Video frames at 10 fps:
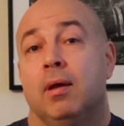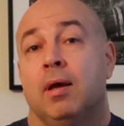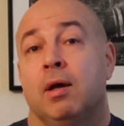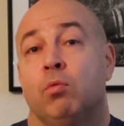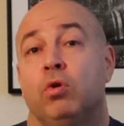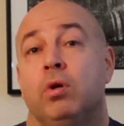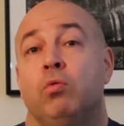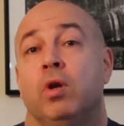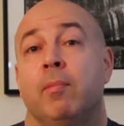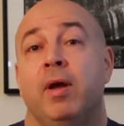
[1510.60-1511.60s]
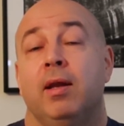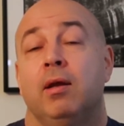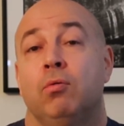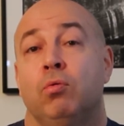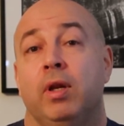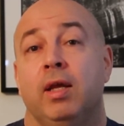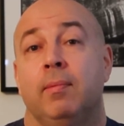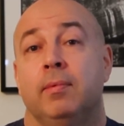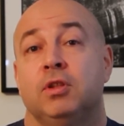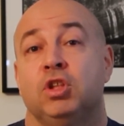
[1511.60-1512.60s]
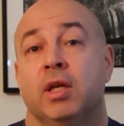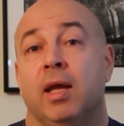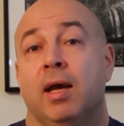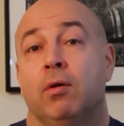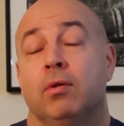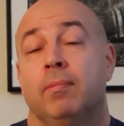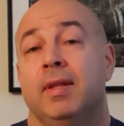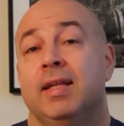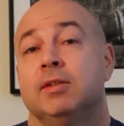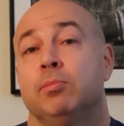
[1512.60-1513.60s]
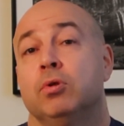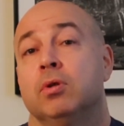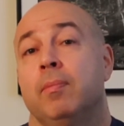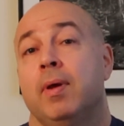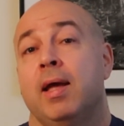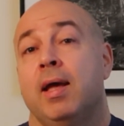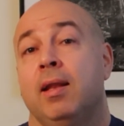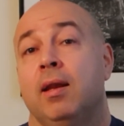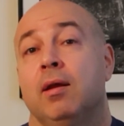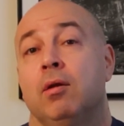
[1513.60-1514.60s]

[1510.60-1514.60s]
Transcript: I would recommend really checking out this book and